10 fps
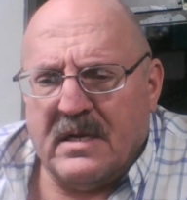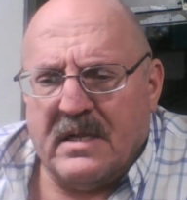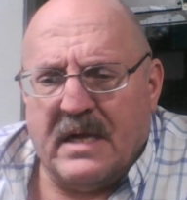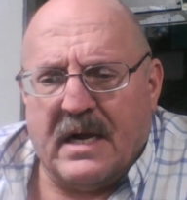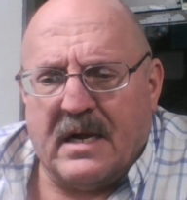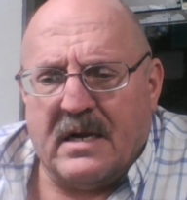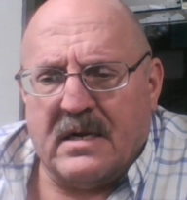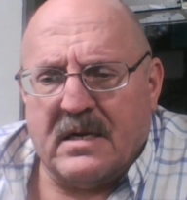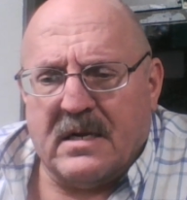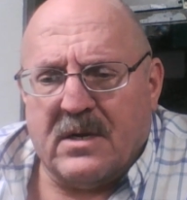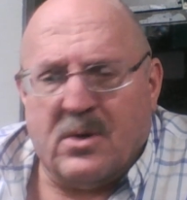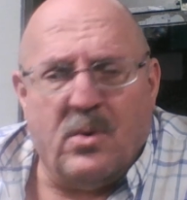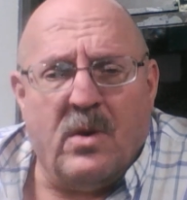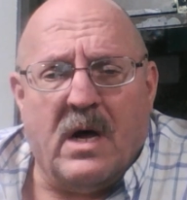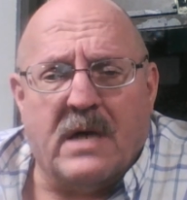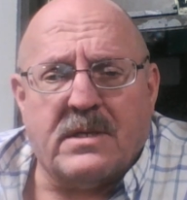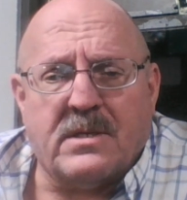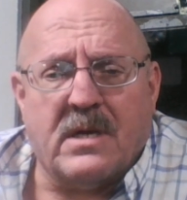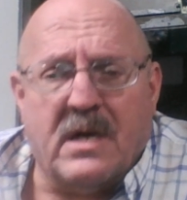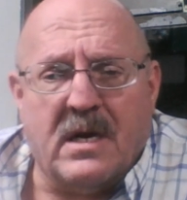that
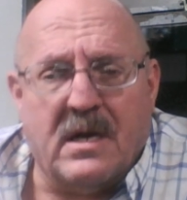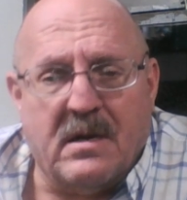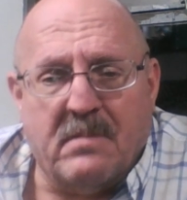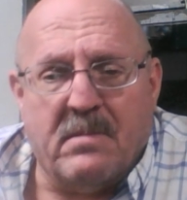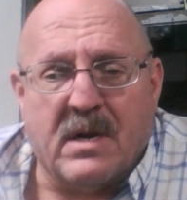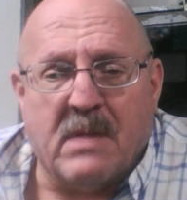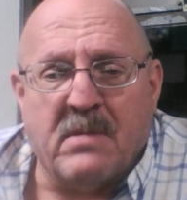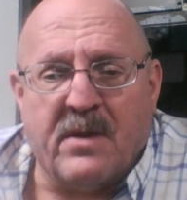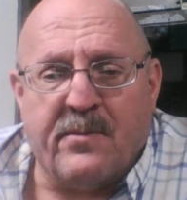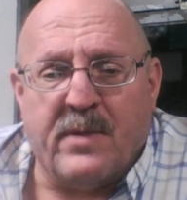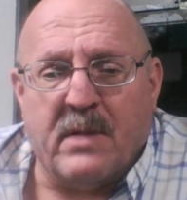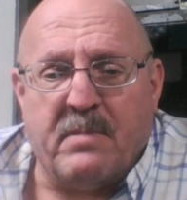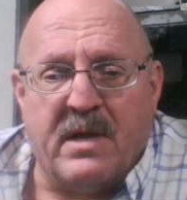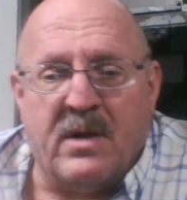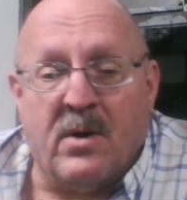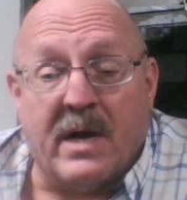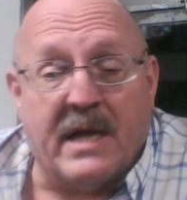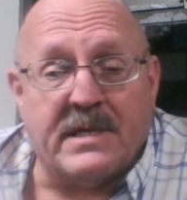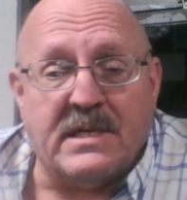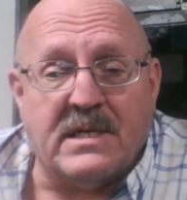Kulas uh, becoming Filipino. I
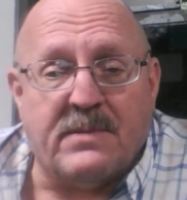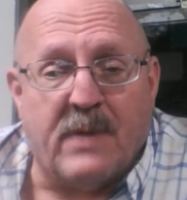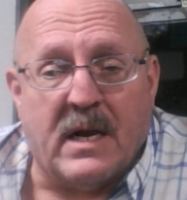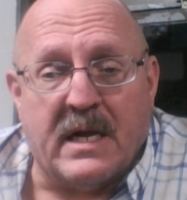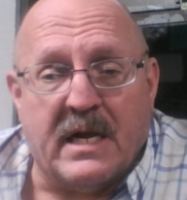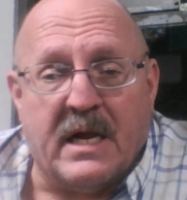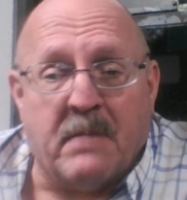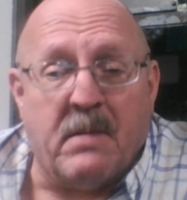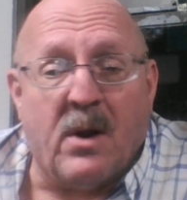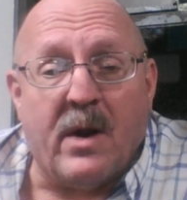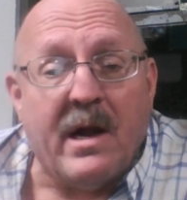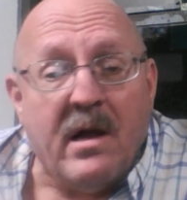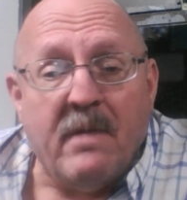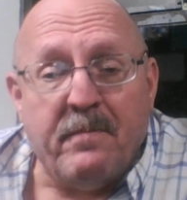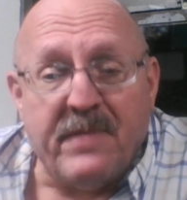guess he's finally getting married.